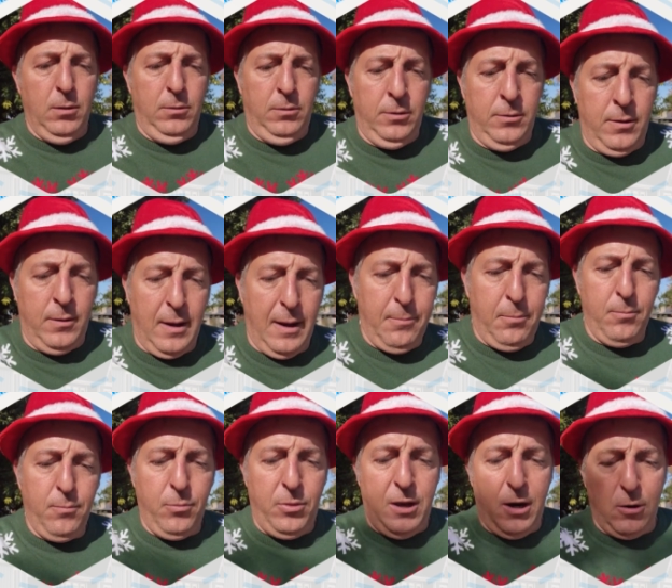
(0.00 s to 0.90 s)
uh,
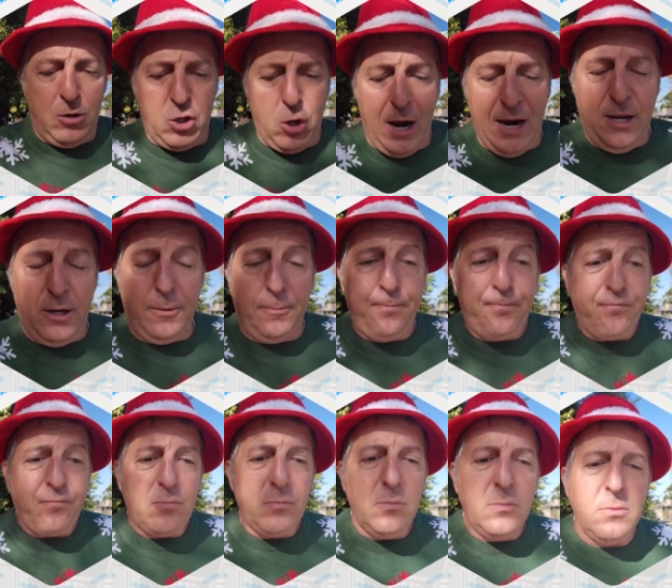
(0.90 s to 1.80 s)
they're trying to,
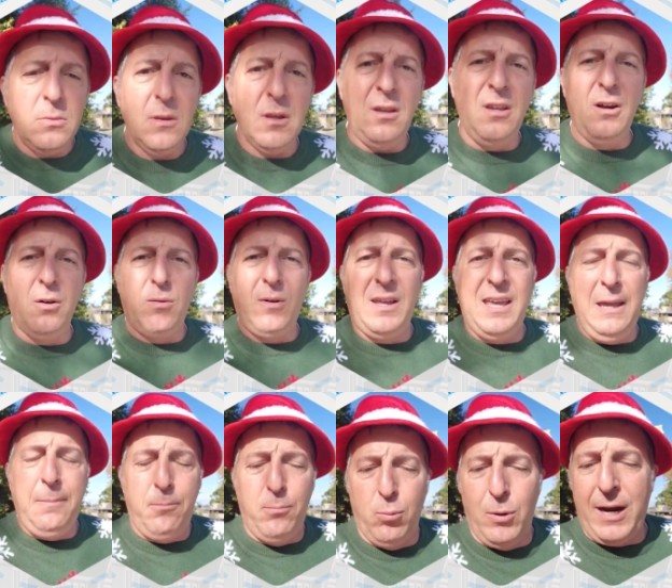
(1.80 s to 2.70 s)
you know,
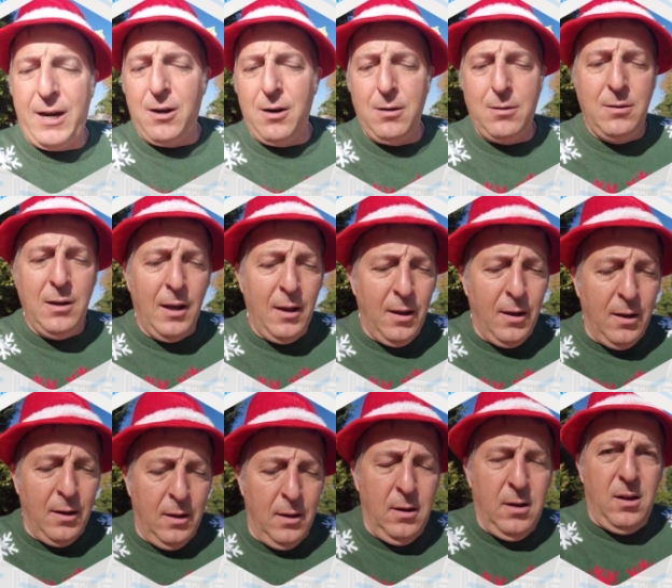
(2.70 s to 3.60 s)
keep record,
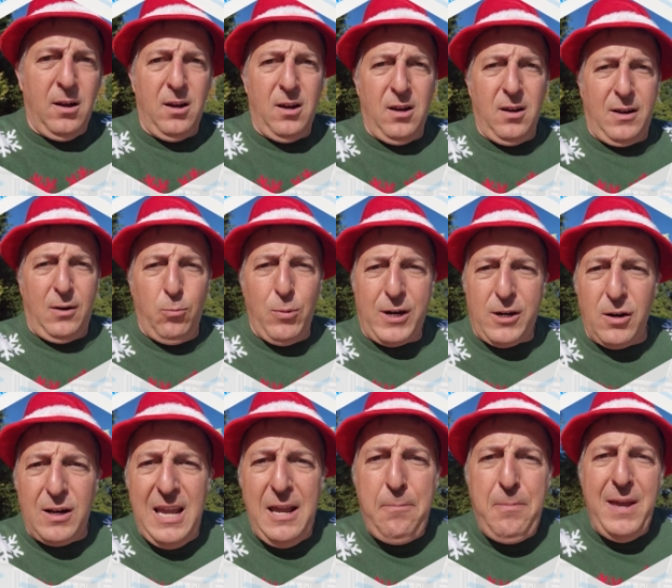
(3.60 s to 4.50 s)
uh,
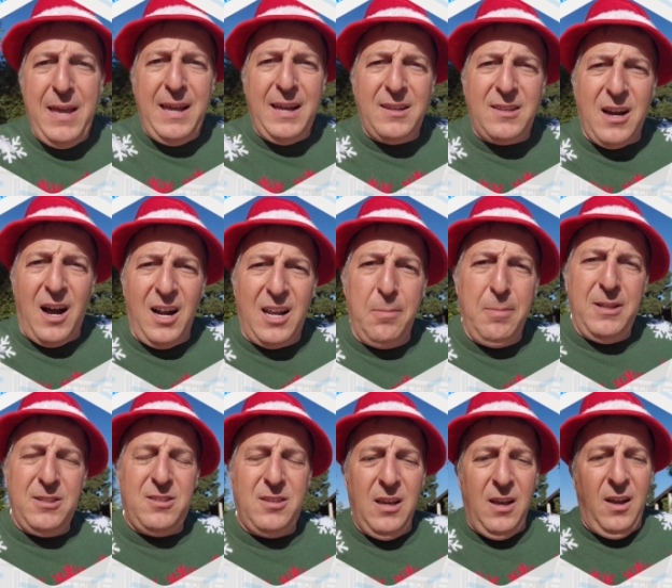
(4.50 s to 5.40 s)
record keeping and
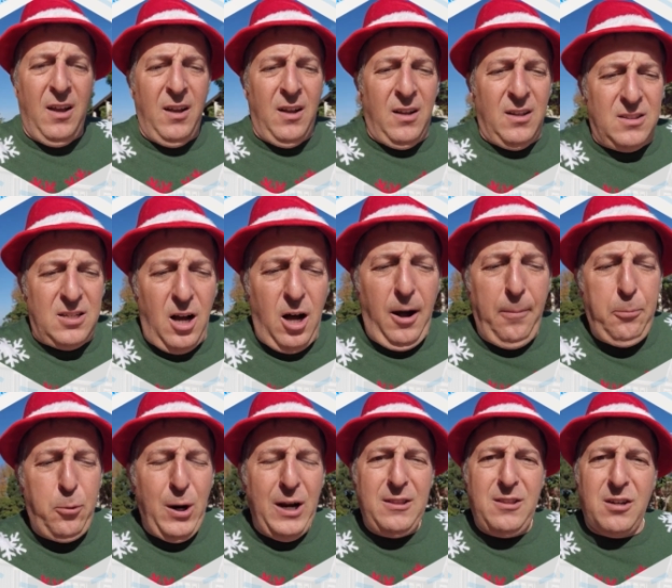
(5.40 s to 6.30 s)
documents to
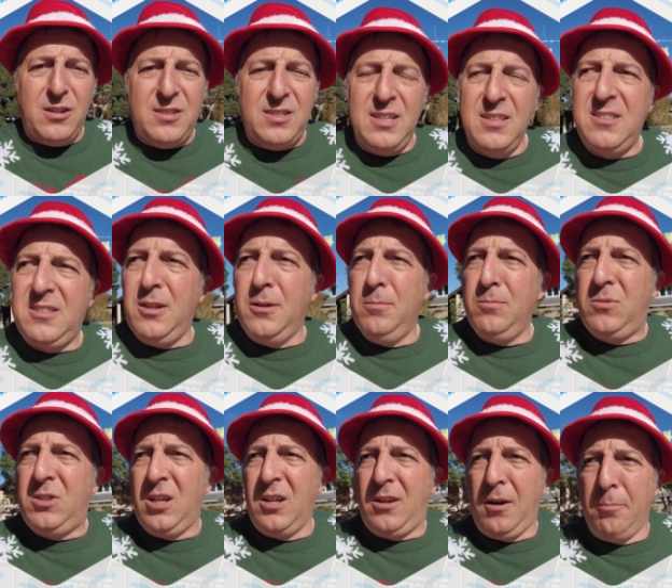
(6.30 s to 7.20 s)
upgrade their system
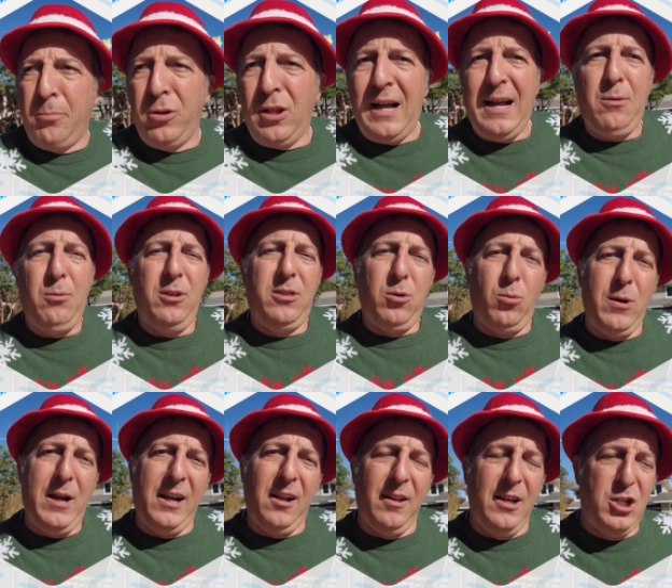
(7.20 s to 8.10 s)
to comply with the
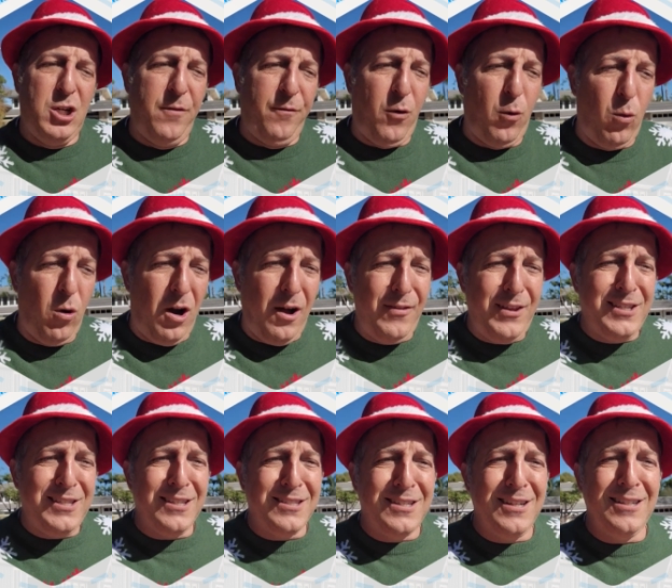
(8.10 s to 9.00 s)
regulation for RON. They
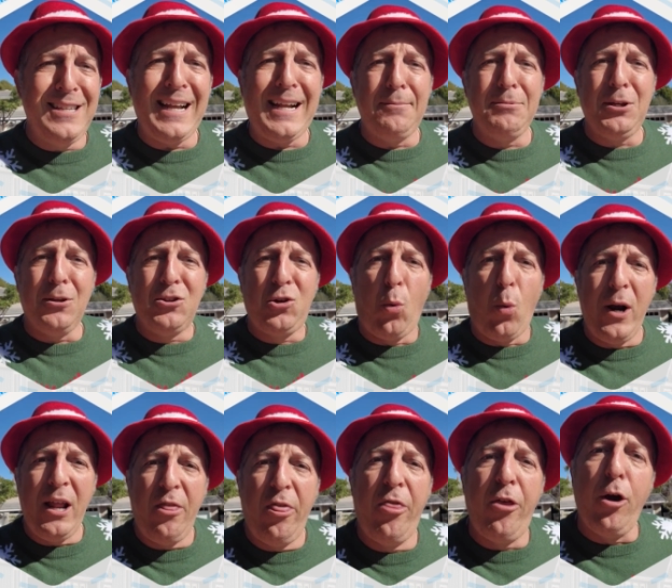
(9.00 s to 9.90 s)
said it's going to take them until
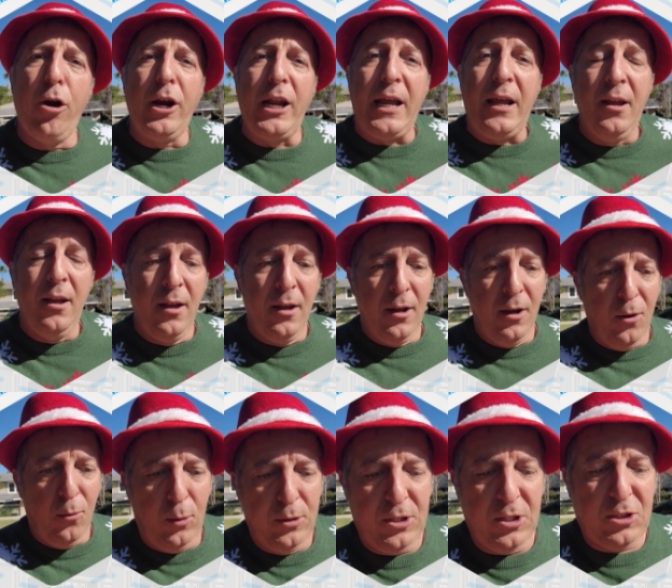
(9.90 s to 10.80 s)
2030,
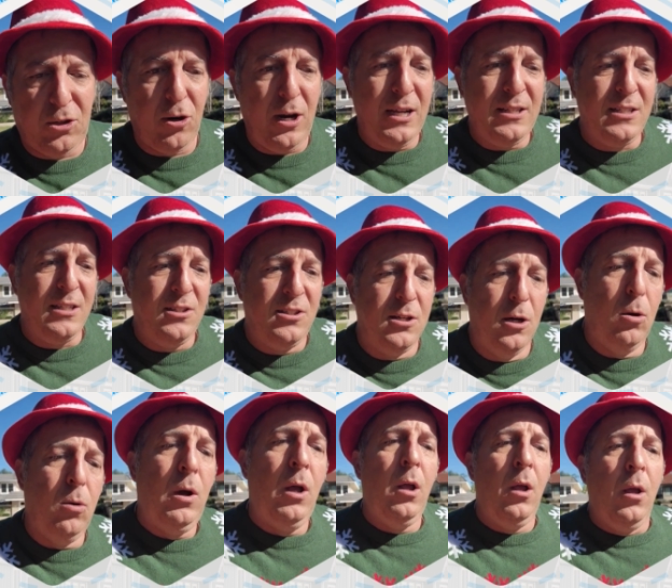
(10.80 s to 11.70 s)
which is crazy.
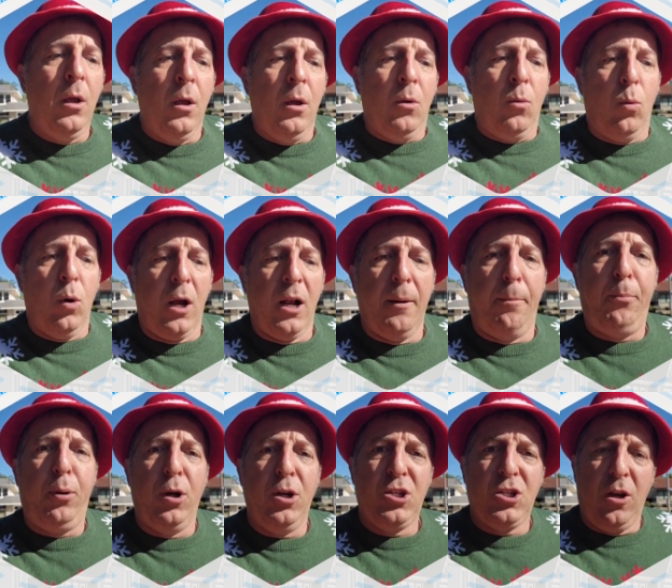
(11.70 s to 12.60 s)
So we're going to
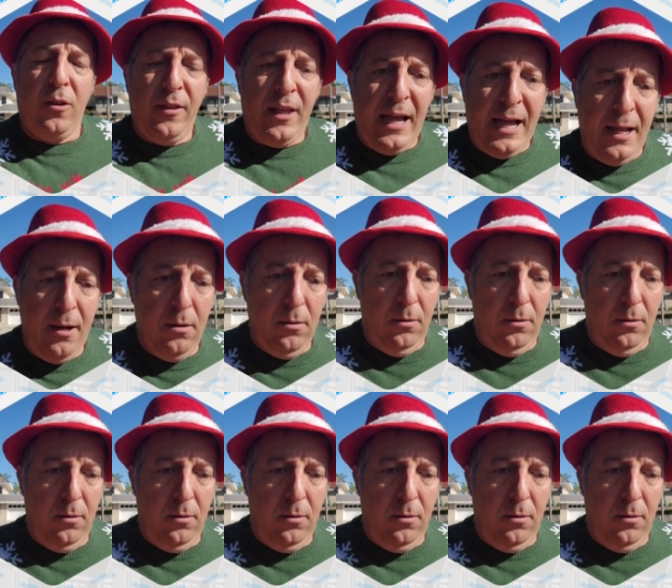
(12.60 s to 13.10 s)
push on that